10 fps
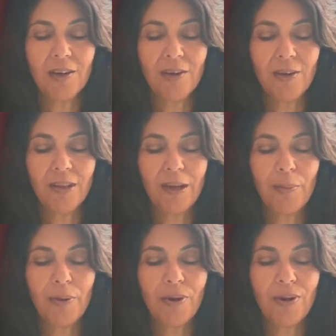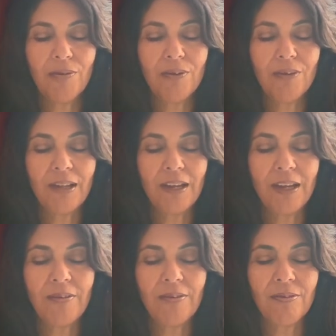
or that part of your life